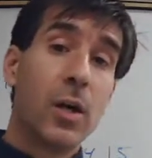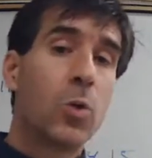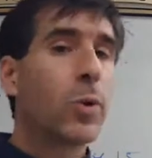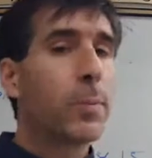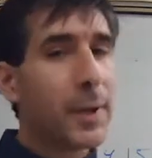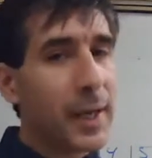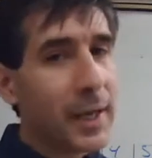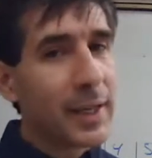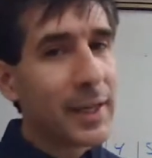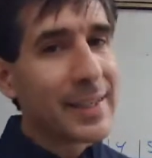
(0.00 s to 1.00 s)

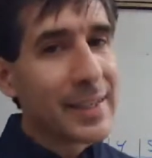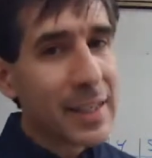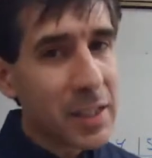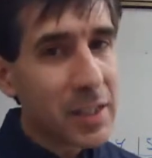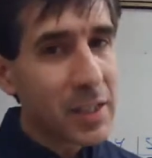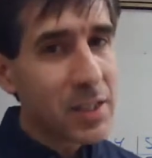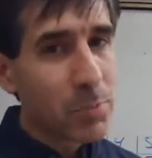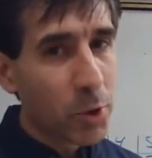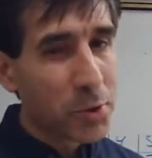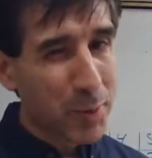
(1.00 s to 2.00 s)
Repeated addition is
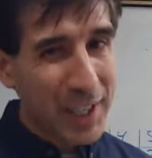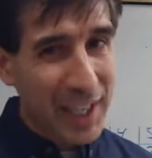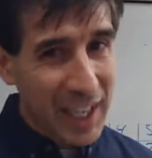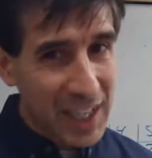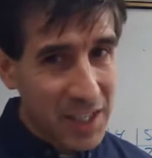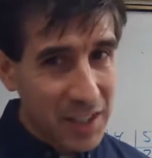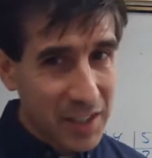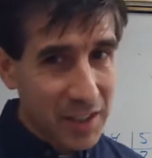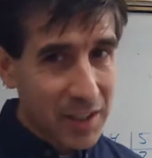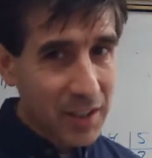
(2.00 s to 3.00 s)
multiplication.
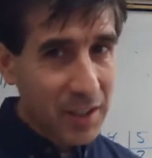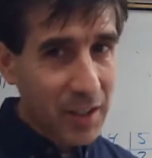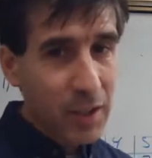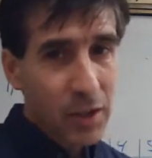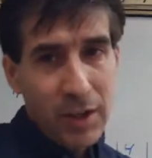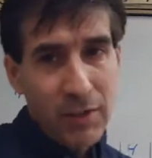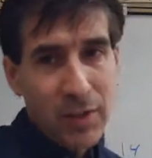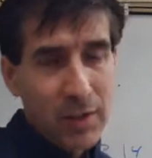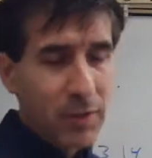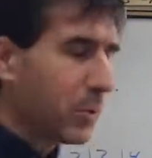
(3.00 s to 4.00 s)
Now you don't have
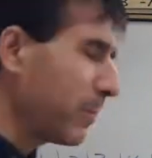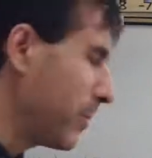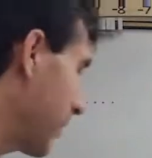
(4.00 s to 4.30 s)
to, what do you mean